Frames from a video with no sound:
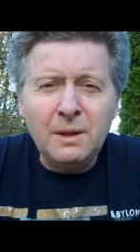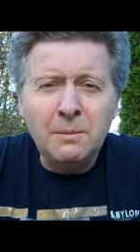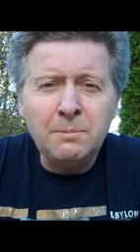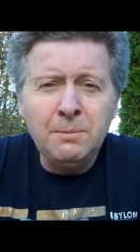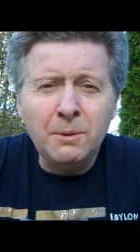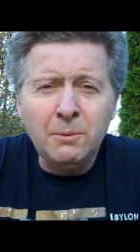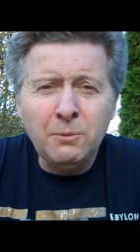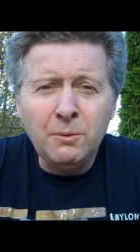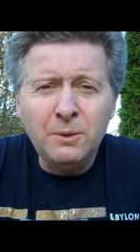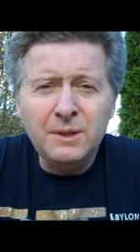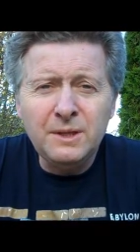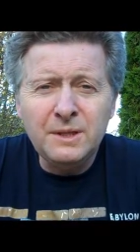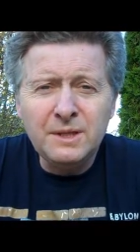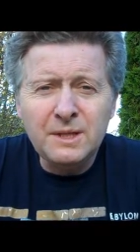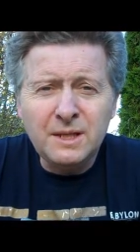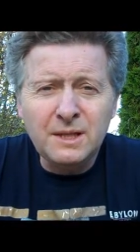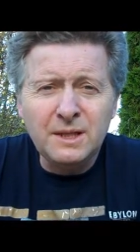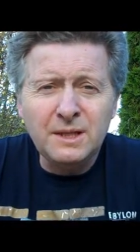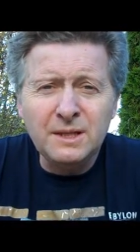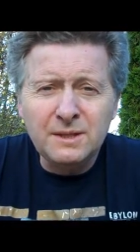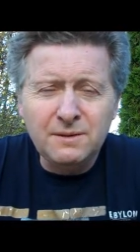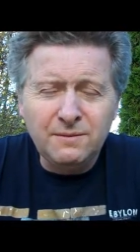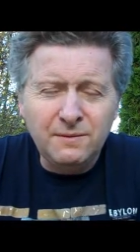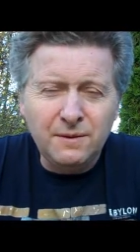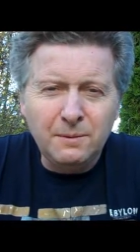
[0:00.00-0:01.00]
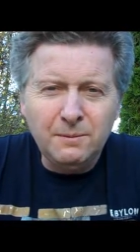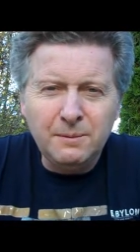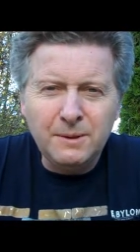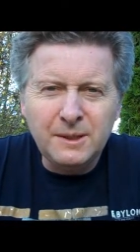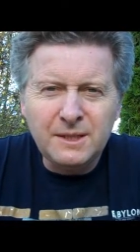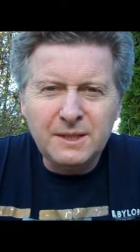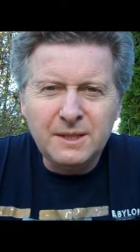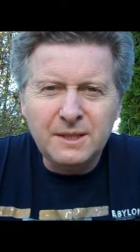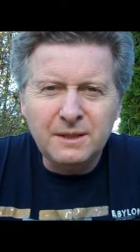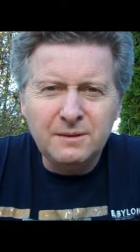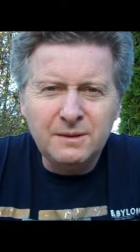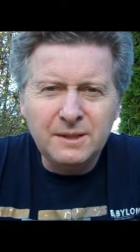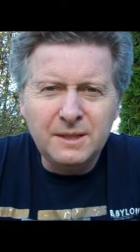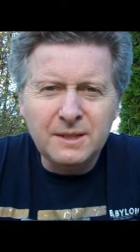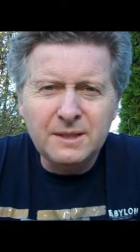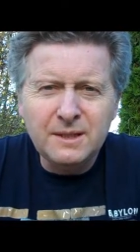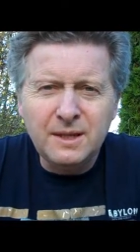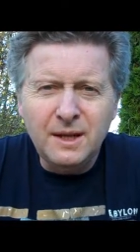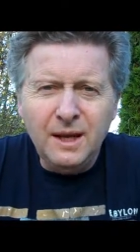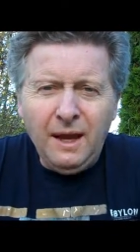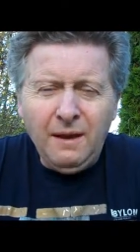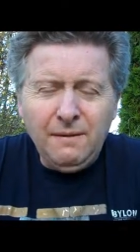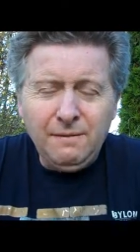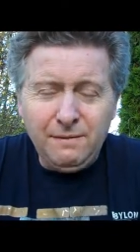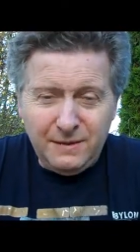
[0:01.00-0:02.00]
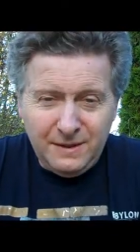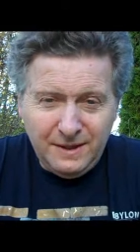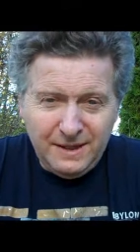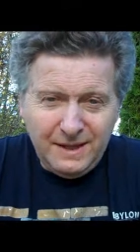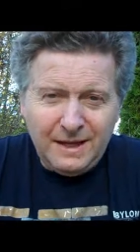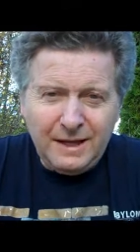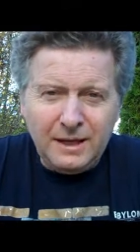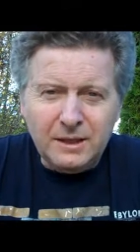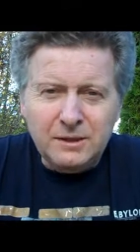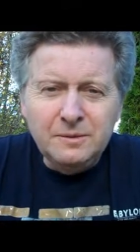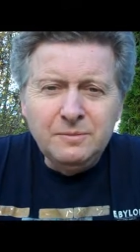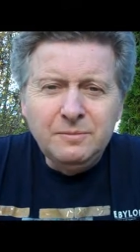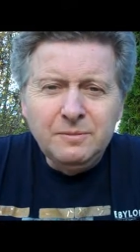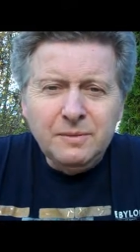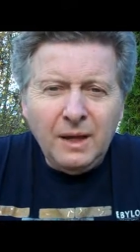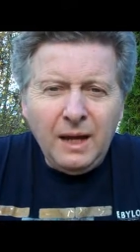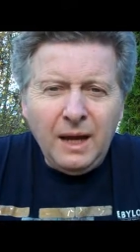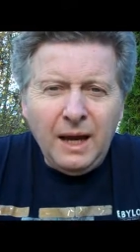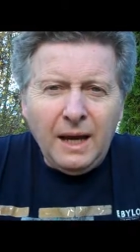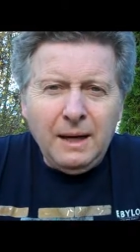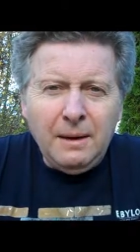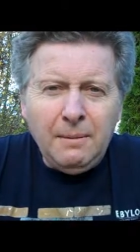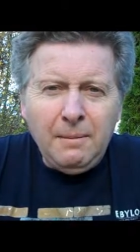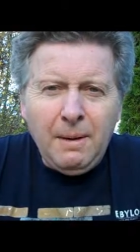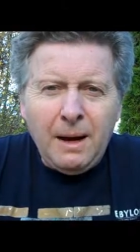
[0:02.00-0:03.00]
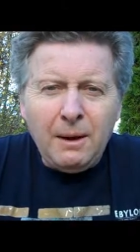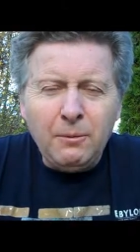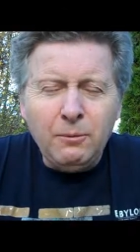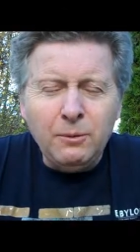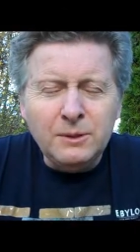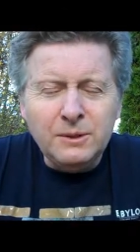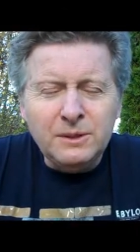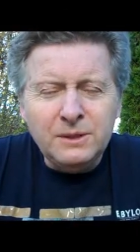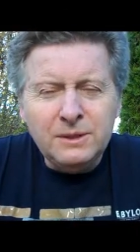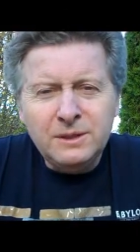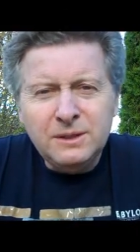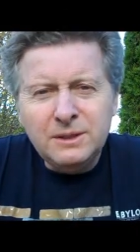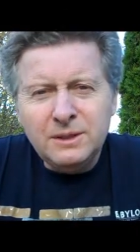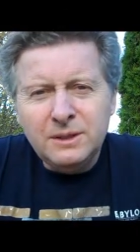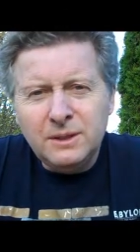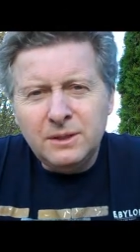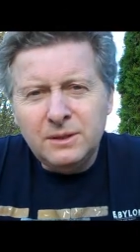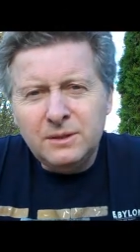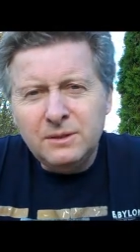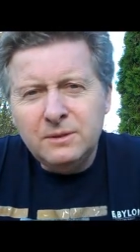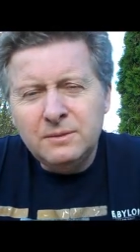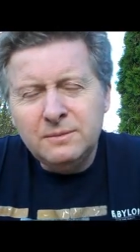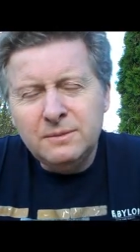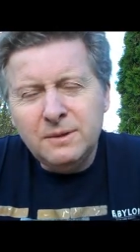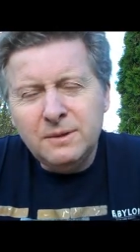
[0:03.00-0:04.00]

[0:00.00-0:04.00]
But with this last film in the series, for now, I wanted to